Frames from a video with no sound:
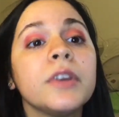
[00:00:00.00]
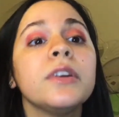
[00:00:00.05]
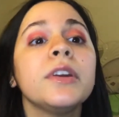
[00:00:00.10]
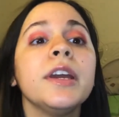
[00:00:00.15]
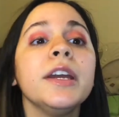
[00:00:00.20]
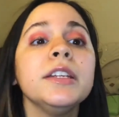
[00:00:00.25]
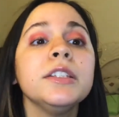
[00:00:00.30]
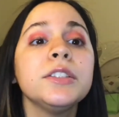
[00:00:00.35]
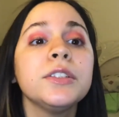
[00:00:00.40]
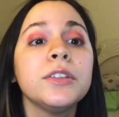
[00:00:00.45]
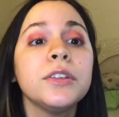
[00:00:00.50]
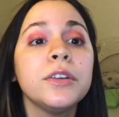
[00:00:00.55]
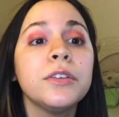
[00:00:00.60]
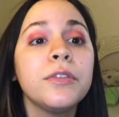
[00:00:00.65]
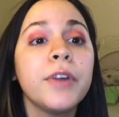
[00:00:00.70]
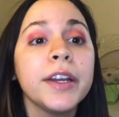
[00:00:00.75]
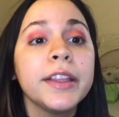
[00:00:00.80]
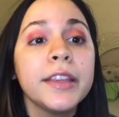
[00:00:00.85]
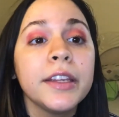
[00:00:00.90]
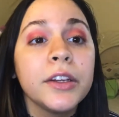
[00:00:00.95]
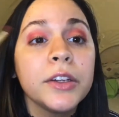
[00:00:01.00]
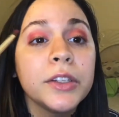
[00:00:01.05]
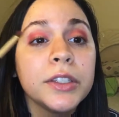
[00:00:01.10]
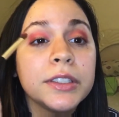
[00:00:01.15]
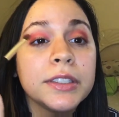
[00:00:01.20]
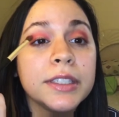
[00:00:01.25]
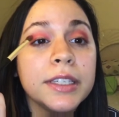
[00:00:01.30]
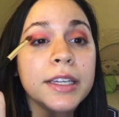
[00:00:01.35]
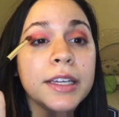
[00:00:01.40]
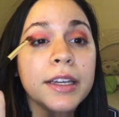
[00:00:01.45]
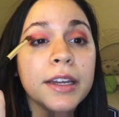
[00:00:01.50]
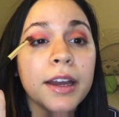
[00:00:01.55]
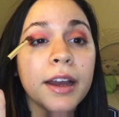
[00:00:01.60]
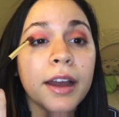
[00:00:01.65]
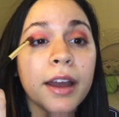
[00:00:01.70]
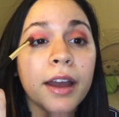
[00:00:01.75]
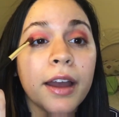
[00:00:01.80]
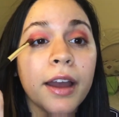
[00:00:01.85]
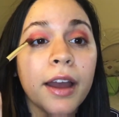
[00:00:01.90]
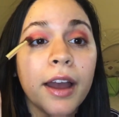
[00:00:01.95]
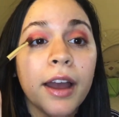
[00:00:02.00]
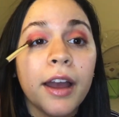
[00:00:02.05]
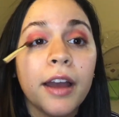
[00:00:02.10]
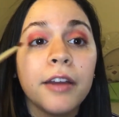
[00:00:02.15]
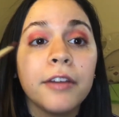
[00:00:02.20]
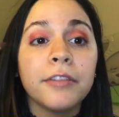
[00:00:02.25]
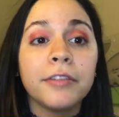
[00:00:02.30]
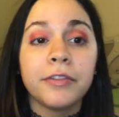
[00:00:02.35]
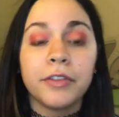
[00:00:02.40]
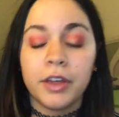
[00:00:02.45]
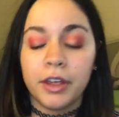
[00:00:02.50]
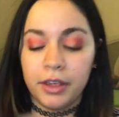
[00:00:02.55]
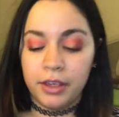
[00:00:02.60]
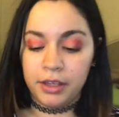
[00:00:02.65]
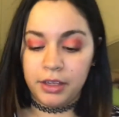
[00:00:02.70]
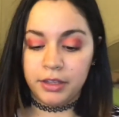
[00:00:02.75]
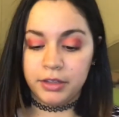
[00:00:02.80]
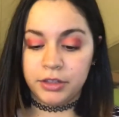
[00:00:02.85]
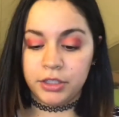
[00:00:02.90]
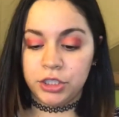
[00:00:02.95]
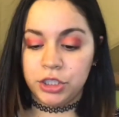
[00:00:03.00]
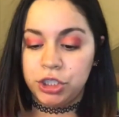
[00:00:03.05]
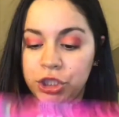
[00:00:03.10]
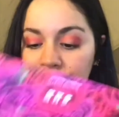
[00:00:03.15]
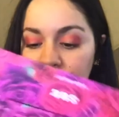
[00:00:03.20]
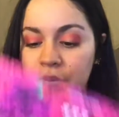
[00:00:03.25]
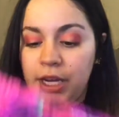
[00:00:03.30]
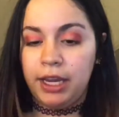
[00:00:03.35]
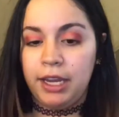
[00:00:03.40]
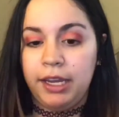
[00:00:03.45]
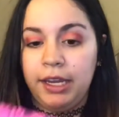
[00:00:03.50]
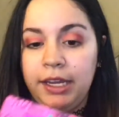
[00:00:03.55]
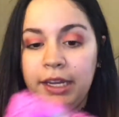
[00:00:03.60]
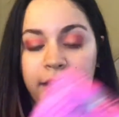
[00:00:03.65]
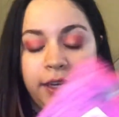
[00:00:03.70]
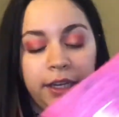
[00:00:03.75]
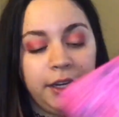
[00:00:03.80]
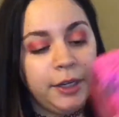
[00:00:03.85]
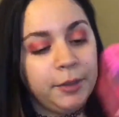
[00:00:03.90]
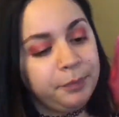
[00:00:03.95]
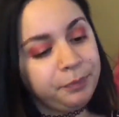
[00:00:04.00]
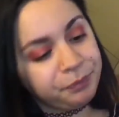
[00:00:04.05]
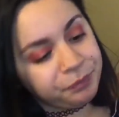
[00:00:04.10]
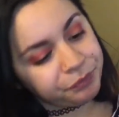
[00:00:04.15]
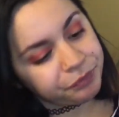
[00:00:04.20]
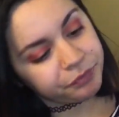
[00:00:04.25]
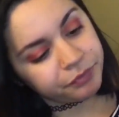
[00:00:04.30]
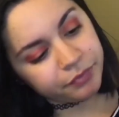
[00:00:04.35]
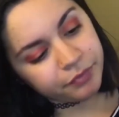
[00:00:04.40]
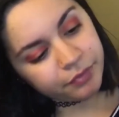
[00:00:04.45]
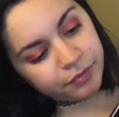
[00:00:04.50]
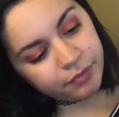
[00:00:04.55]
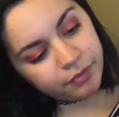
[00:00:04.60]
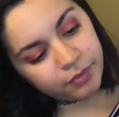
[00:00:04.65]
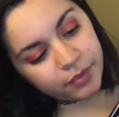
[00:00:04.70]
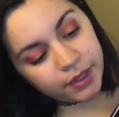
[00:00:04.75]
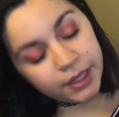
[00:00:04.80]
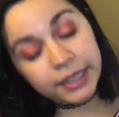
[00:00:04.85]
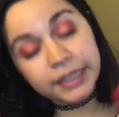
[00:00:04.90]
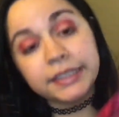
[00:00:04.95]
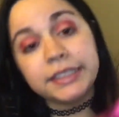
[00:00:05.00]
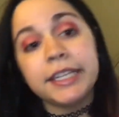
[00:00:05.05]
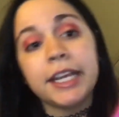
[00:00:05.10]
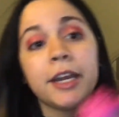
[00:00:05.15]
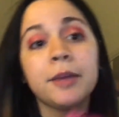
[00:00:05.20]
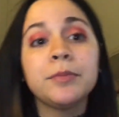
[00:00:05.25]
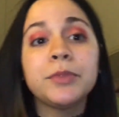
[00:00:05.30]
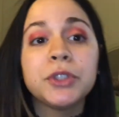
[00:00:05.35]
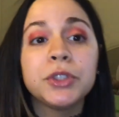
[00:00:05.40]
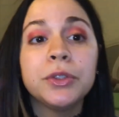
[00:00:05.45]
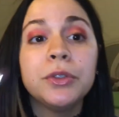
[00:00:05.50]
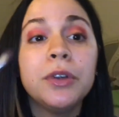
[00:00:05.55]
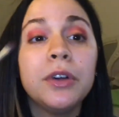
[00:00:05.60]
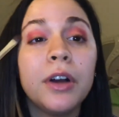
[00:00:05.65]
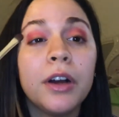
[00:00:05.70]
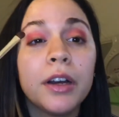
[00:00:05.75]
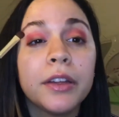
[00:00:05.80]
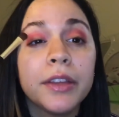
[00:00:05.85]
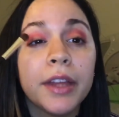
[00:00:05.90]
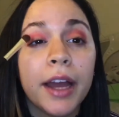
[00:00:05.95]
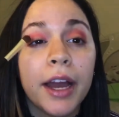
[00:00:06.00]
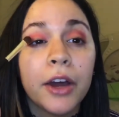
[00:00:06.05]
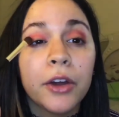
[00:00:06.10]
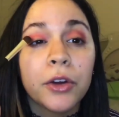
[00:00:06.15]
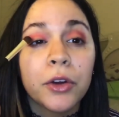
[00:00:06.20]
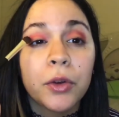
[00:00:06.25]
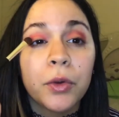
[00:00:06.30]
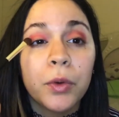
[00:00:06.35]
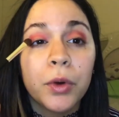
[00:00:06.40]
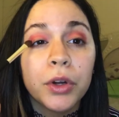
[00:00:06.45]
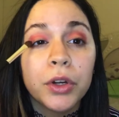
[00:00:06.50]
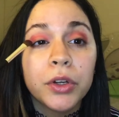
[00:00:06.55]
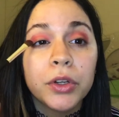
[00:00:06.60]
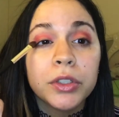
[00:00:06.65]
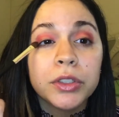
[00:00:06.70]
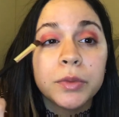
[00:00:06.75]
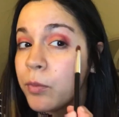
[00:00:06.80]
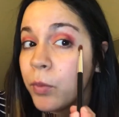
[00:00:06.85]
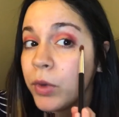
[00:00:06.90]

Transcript: Okay, so right there you see I have the shade Damsel on the outer corners.